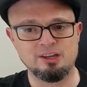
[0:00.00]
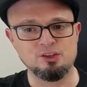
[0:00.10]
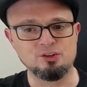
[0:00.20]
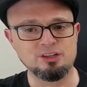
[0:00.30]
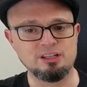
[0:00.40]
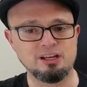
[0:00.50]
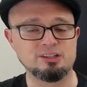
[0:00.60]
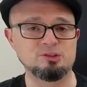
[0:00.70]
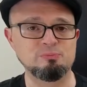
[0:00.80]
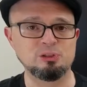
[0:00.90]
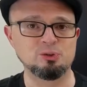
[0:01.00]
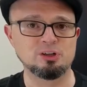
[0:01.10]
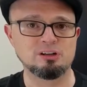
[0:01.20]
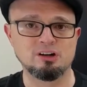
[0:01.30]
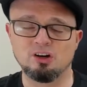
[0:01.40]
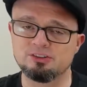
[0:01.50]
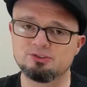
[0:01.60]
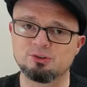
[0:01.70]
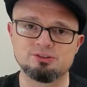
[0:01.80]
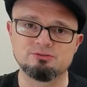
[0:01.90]
You could explore all
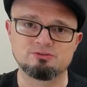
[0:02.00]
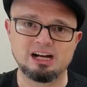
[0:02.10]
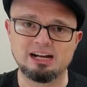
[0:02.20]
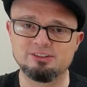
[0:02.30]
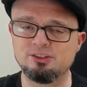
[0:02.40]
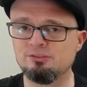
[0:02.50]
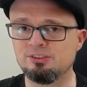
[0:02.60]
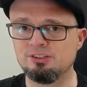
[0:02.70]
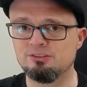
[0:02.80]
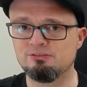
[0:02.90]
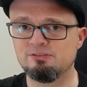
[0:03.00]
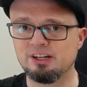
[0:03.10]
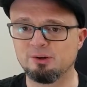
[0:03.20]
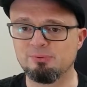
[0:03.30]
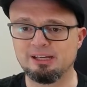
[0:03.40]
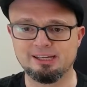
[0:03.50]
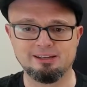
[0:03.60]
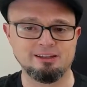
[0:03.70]
sorts of rock tunes that use finger picking.